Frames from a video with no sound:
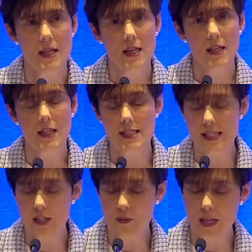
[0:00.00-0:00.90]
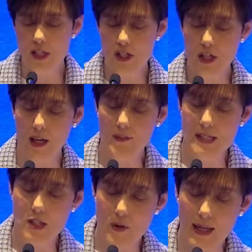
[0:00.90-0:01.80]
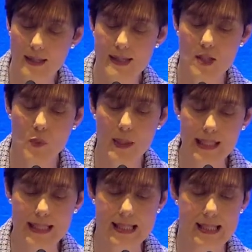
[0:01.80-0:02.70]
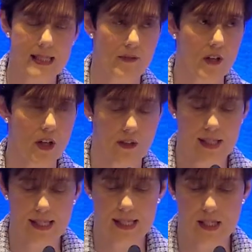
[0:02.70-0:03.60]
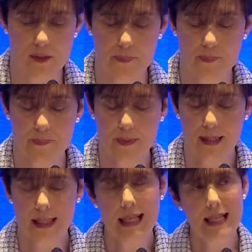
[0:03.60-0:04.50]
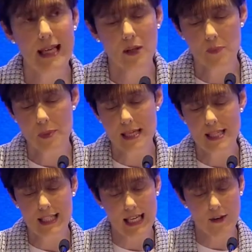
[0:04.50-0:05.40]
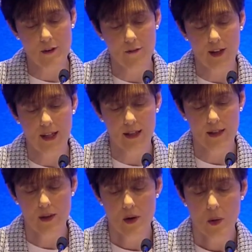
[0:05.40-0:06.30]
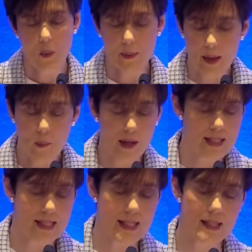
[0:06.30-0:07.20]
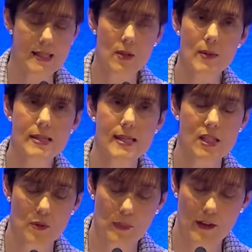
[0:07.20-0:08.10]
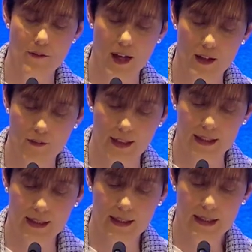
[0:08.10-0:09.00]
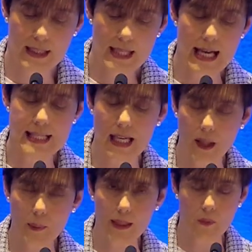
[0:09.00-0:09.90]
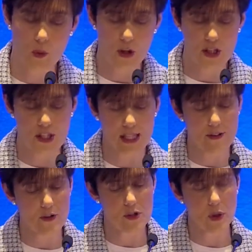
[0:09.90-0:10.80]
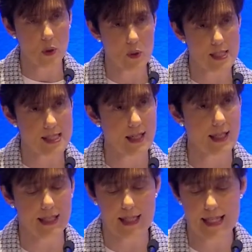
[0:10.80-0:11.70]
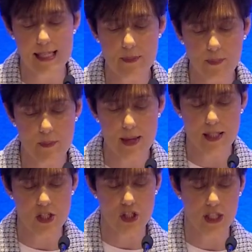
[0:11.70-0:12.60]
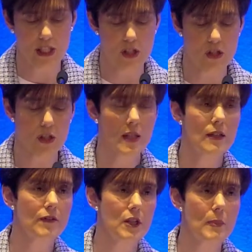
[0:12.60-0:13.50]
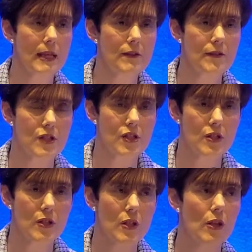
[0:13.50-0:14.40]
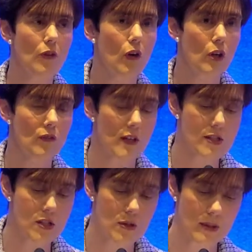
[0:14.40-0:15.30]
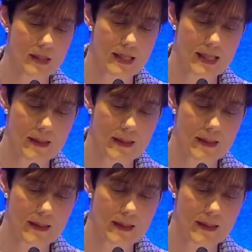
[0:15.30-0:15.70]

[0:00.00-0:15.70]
Consideration of the strengths and weaknesses of the current system allowed me to clarify where I want to see the school system evolving and how we can work together to co-design and implement change for the benefit of all of our students.